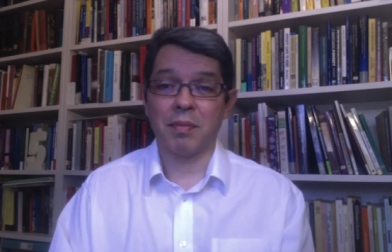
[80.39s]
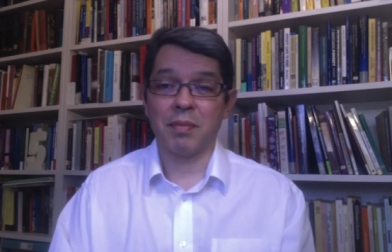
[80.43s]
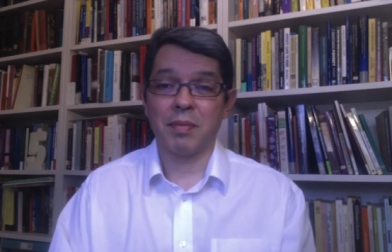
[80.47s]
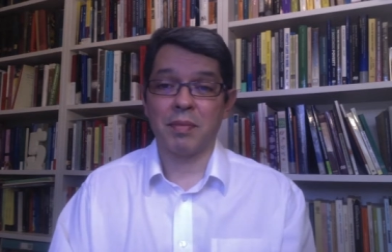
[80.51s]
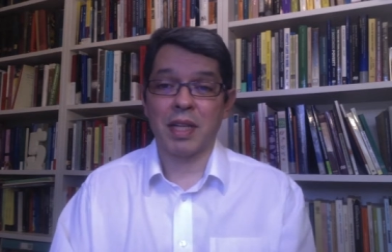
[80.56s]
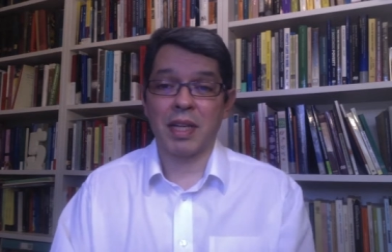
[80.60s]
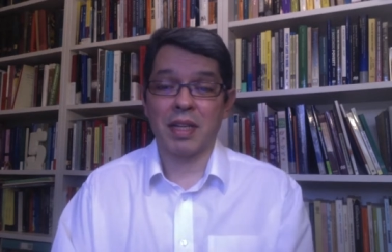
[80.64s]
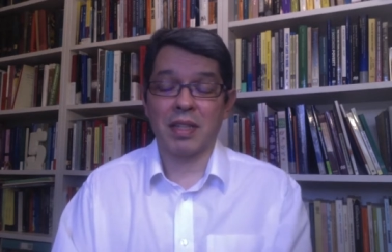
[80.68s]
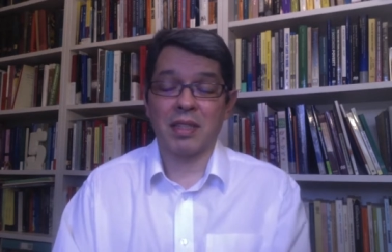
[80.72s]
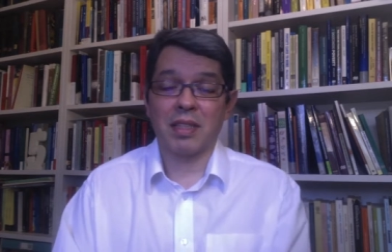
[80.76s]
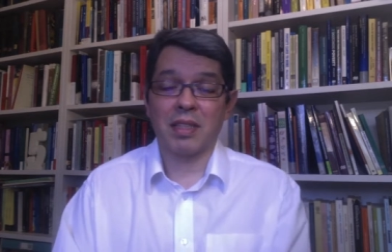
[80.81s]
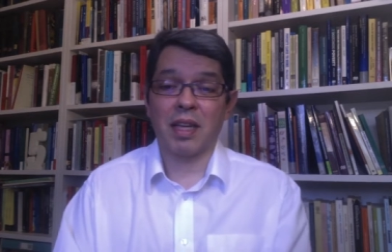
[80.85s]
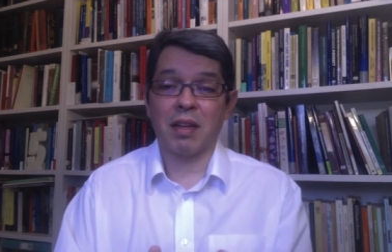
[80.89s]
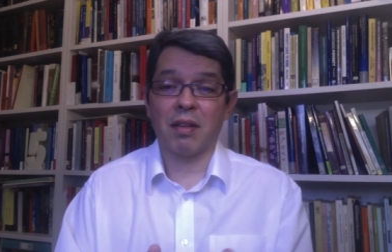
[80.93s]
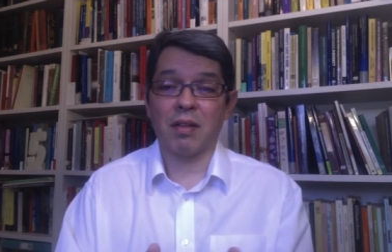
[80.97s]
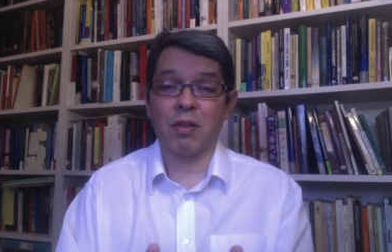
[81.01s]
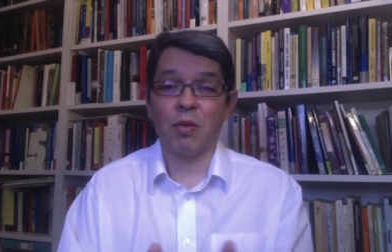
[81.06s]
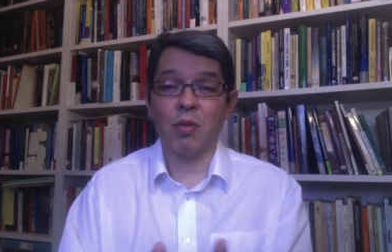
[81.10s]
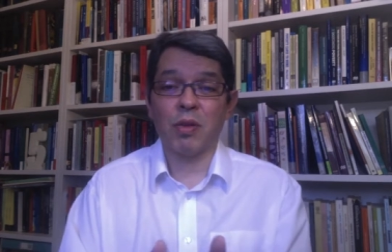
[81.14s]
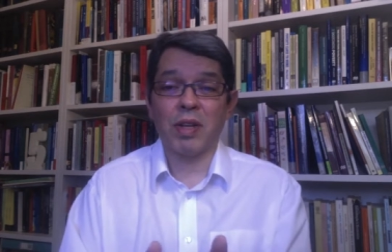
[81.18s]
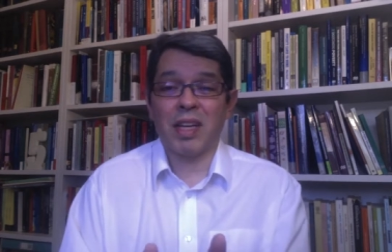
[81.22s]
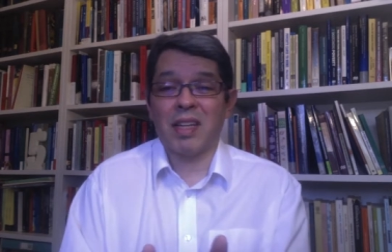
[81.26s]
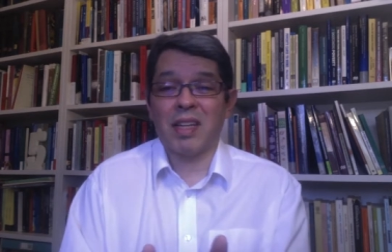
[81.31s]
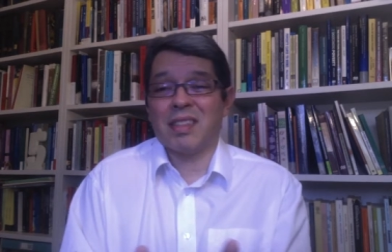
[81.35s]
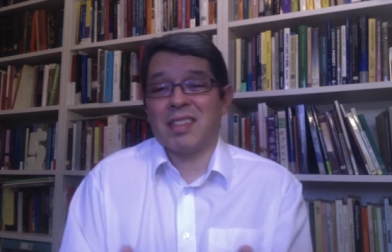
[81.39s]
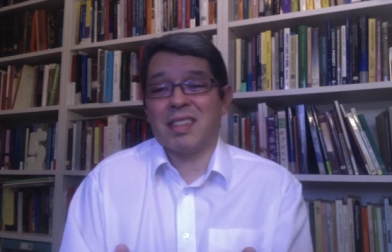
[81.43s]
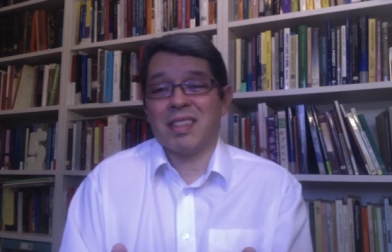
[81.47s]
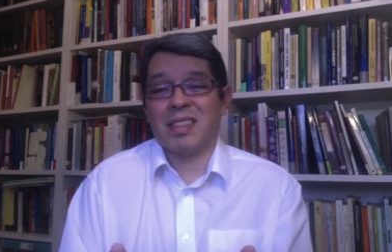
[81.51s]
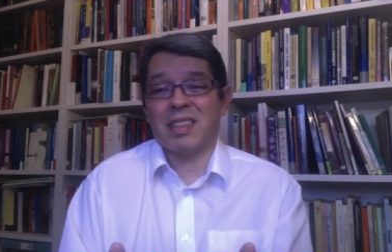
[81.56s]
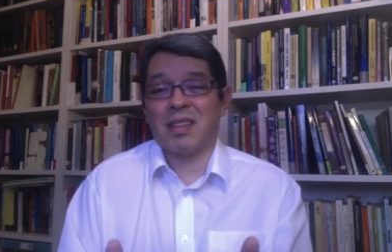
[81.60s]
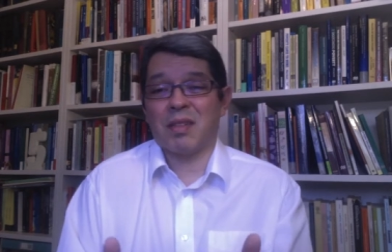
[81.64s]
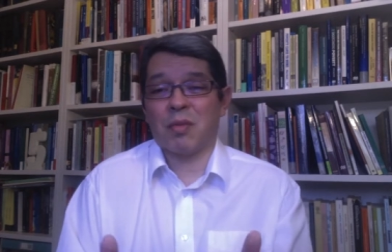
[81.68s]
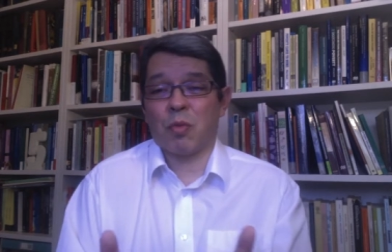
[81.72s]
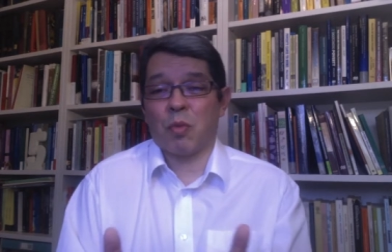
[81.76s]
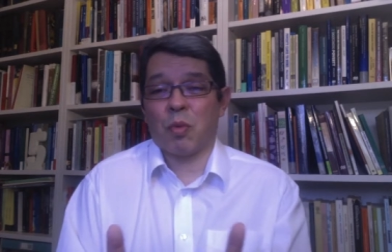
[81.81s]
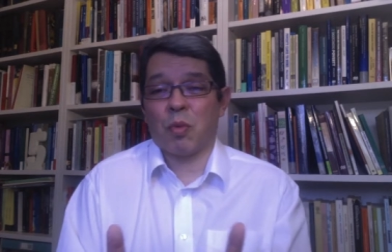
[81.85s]
They are saying, look at
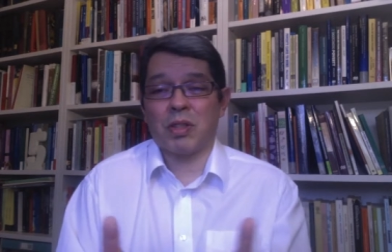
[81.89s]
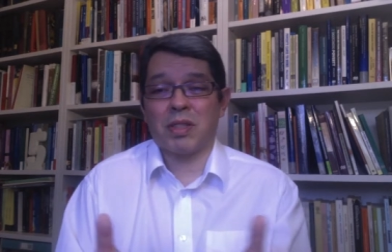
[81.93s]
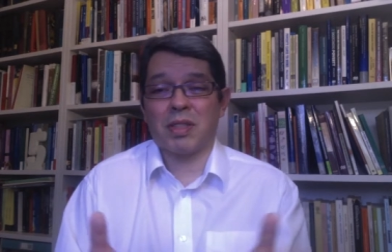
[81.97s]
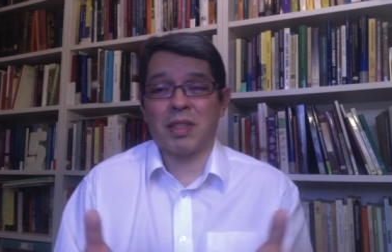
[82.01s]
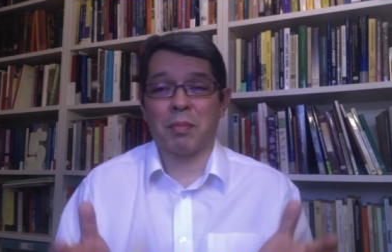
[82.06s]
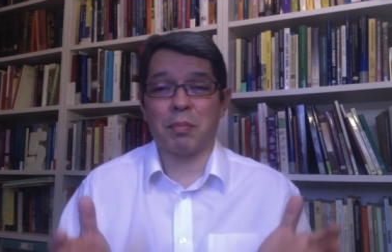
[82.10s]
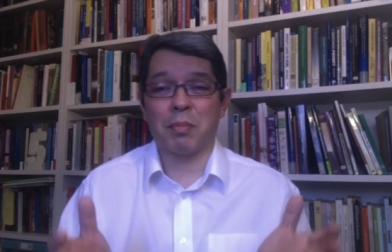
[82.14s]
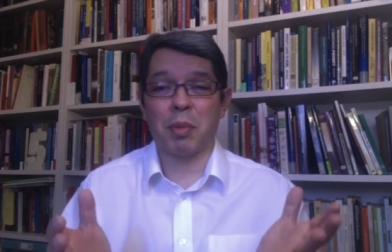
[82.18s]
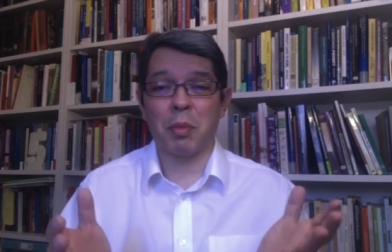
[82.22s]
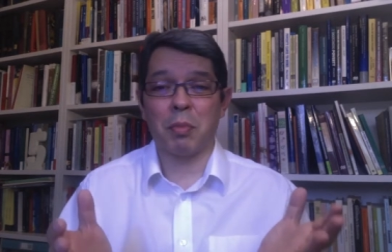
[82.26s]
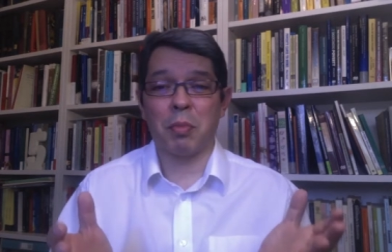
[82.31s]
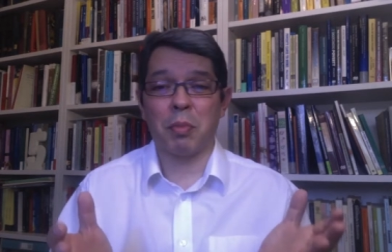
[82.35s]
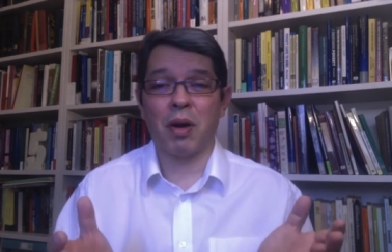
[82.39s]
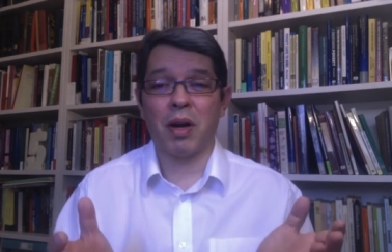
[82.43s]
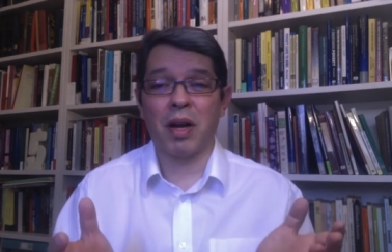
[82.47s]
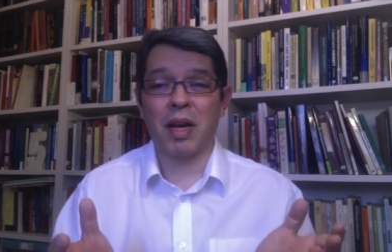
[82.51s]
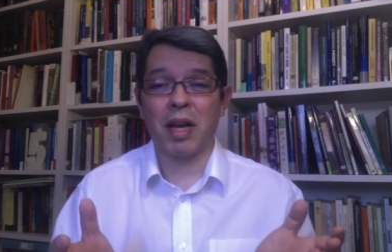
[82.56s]
what people are